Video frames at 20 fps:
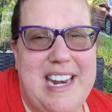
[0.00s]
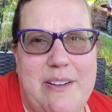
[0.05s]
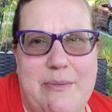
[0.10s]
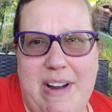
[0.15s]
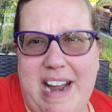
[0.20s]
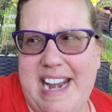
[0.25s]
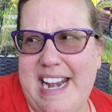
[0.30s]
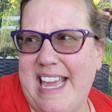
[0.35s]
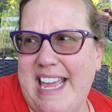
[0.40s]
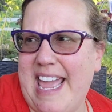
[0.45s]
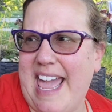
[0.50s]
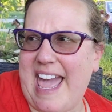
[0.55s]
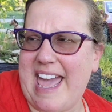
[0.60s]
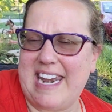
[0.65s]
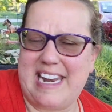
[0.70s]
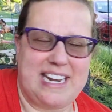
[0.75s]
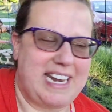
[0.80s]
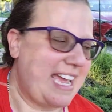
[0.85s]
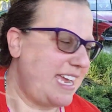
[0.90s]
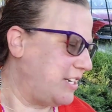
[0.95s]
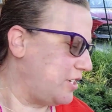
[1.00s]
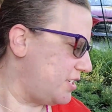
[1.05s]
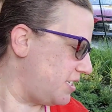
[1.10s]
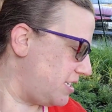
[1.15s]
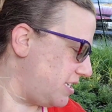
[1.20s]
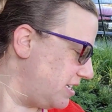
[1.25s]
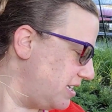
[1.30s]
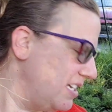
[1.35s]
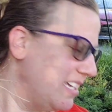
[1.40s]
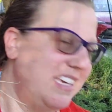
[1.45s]
and rain again, and I
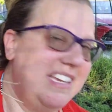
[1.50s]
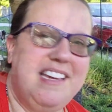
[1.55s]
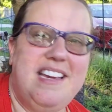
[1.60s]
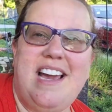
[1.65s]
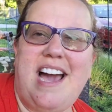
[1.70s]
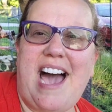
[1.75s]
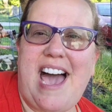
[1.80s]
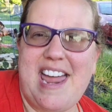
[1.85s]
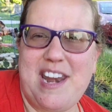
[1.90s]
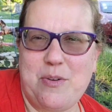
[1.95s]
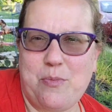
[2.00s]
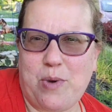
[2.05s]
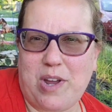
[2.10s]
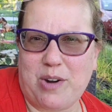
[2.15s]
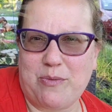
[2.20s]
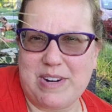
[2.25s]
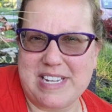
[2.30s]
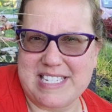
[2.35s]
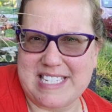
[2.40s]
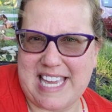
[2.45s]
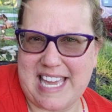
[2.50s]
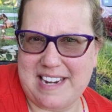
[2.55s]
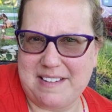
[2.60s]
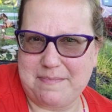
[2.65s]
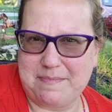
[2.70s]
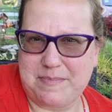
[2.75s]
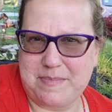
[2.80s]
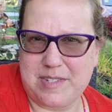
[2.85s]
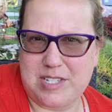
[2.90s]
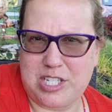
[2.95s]
didn't want to risk it.
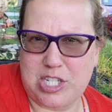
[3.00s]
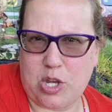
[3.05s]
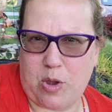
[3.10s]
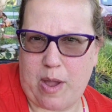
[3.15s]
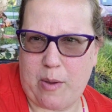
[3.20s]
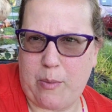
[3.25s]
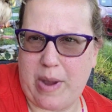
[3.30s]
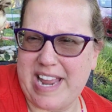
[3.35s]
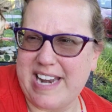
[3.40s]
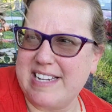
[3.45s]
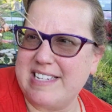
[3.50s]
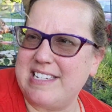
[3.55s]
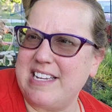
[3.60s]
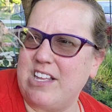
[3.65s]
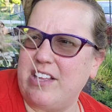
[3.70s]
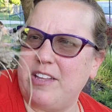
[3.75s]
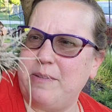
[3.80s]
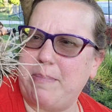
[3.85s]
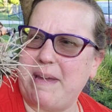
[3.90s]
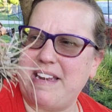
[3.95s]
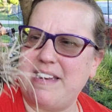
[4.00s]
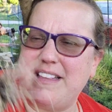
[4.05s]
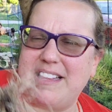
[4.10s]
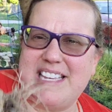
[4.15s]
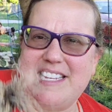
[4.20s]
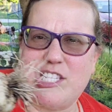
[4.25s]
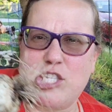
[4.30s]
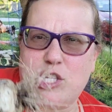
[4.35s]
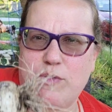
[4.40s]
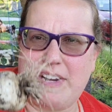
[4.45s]
So I waited till it had been at
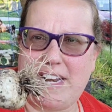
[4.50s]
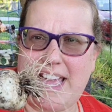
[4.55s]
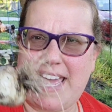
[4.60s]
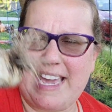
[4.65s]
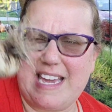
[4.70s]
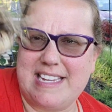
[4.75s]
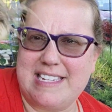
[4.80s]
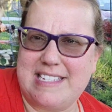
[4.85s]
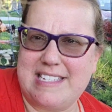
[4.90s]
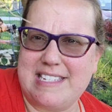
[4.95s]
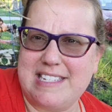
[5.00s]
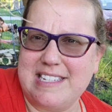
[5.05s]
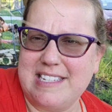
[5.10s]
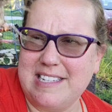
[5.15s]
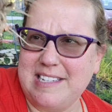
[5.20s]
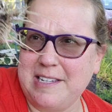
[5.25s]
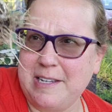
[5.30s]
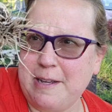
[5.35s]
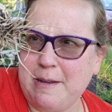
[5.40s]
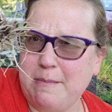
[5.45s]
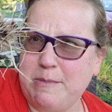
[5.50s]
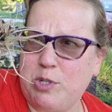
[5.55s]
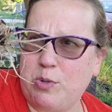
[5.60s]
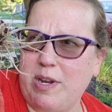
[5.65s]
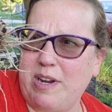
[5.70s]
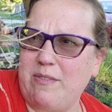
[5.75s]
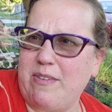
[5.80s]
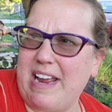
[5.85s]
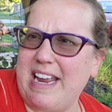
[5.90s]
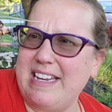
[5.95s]
least 3 days
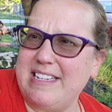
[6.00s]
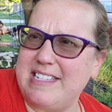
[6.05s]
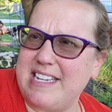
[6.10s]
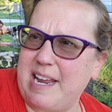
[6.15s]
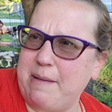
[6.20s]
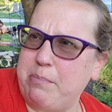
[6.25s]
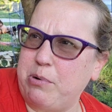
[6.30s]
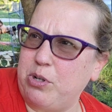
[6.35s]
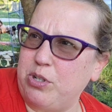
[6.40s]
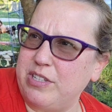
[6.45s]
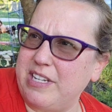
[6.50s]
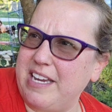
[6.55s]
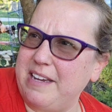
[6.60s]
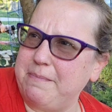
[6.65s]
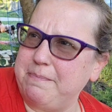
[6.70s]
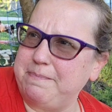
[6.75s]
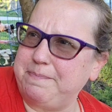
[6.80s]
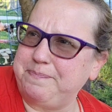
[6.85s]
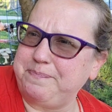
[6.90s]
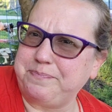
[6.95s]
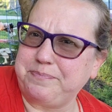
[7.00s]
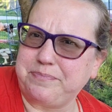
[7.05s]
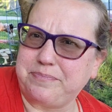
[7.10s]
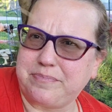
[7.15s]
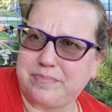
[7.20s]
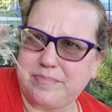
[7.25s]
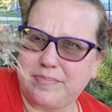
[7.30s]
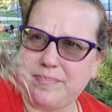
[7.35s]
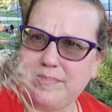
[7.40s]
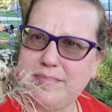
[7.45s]
between rains and I pulled it.
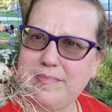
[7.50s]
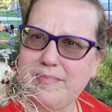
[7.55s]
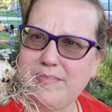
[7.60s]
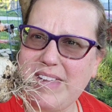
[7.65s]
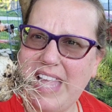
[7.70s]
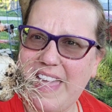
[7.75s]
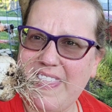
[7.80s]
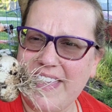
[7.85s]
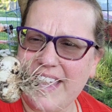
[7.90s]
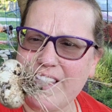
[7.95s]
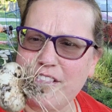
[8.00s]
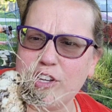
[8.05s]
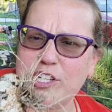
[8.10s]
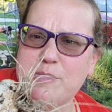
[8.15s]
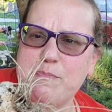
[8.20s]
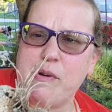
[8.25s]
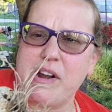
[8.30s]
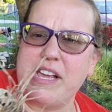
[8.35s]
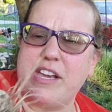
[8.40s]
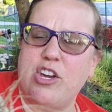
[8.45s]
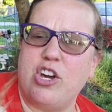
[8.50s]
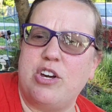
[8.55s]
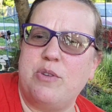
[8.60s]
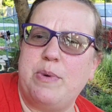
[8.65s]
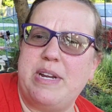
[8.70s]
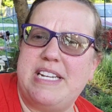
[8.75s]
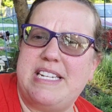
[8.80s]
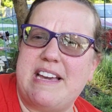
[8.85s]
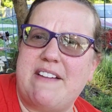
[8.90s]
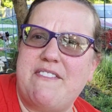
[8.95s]
I think it looks pretty good.
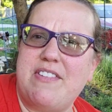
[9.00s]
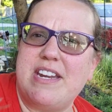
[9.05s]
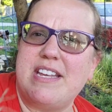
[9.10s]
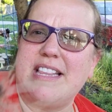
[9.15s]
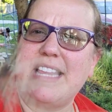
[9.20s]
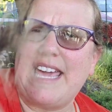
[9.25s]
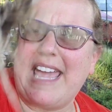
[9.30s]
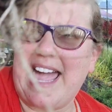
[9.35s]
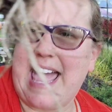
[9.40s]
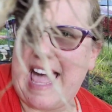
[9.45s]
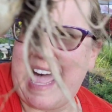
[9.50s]
We definitely